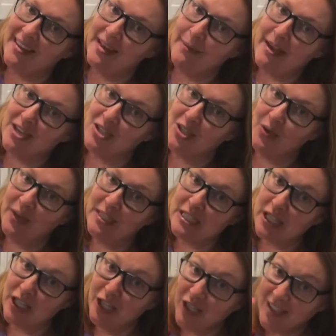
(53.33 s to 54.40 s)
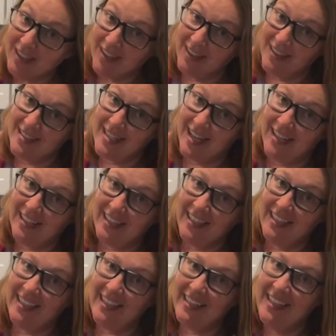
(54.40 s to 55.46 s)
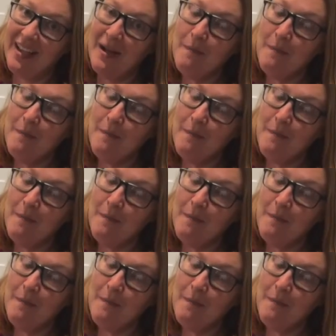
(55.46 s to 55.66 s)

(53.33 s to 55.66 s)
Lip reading: I'm actually going to cook the lasagna in,